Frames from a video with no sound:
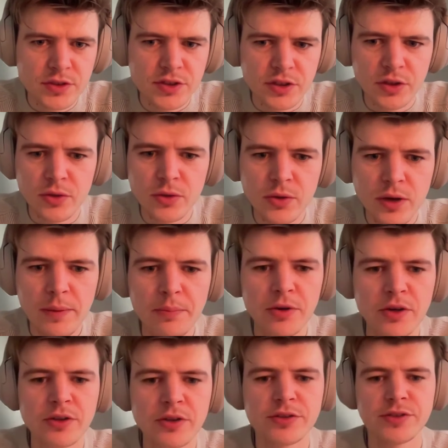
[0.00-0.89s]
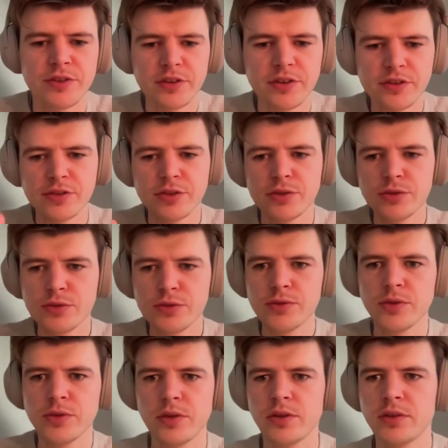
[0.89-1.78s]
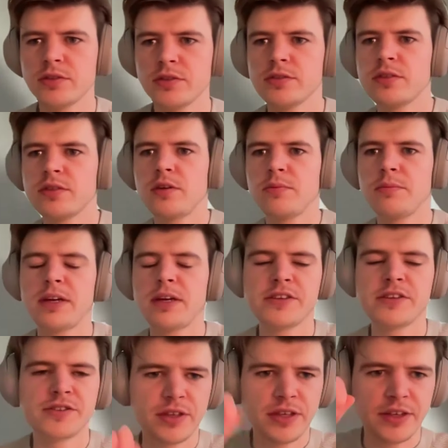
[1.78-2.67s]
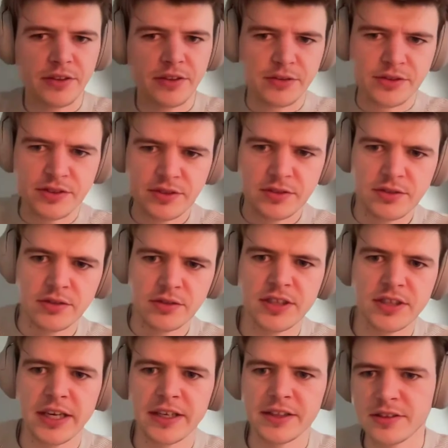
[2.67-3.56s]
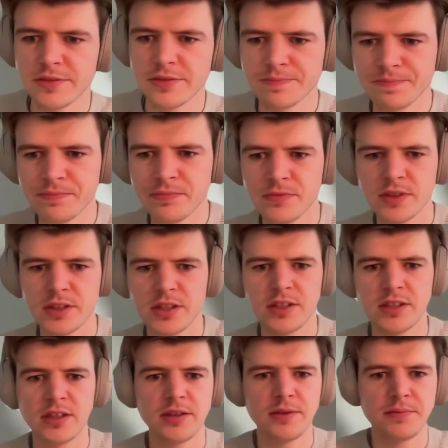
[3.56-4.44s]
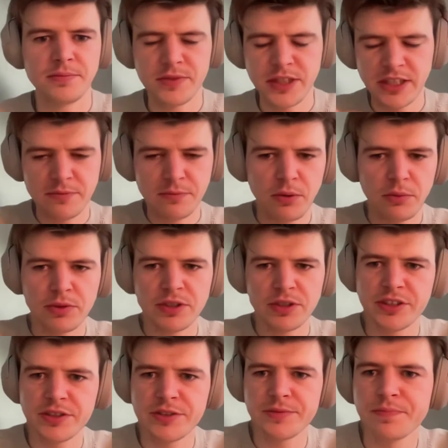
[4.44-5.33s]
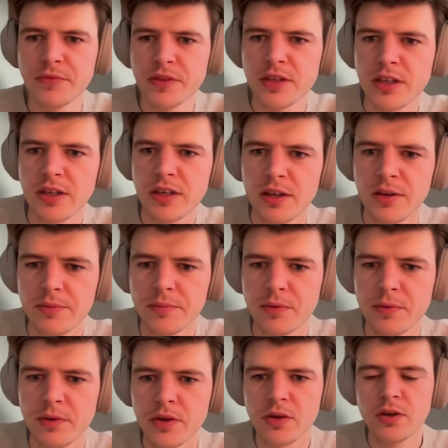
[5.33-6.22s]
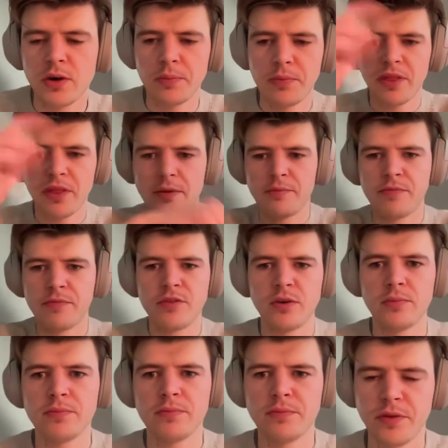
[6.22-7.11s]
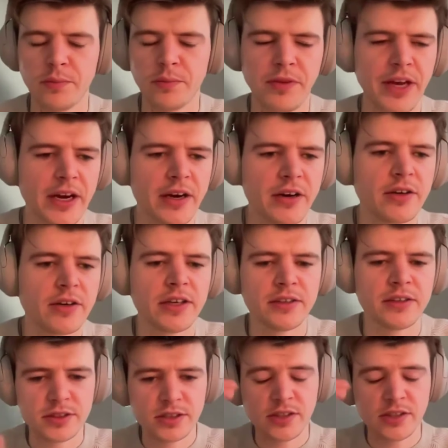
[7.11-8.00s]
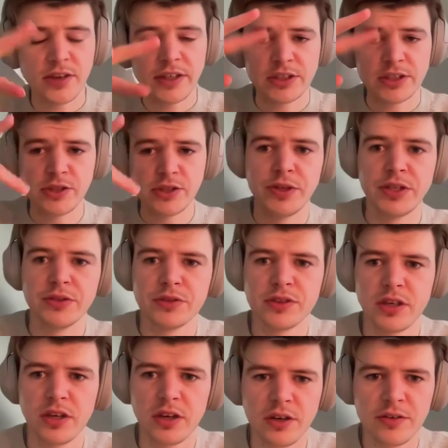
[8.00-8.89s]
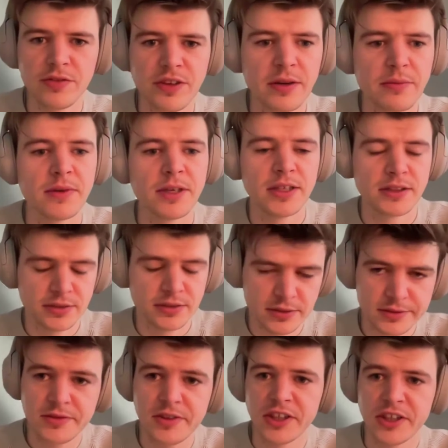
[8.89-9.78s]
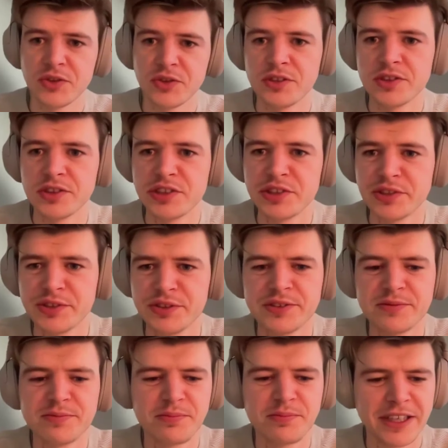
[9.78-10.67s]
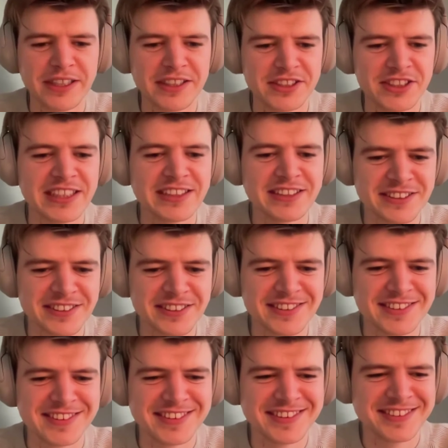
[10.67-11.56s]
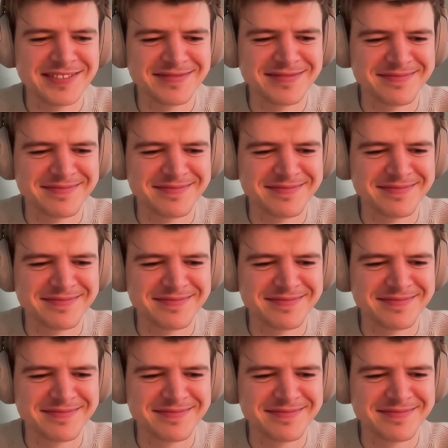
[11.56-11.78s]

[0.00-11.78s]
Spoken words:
So I put also this to do on my list yet, those dates, date properties. Copy them from there and try to reuse a lot of them and try to not introduce breaking changes.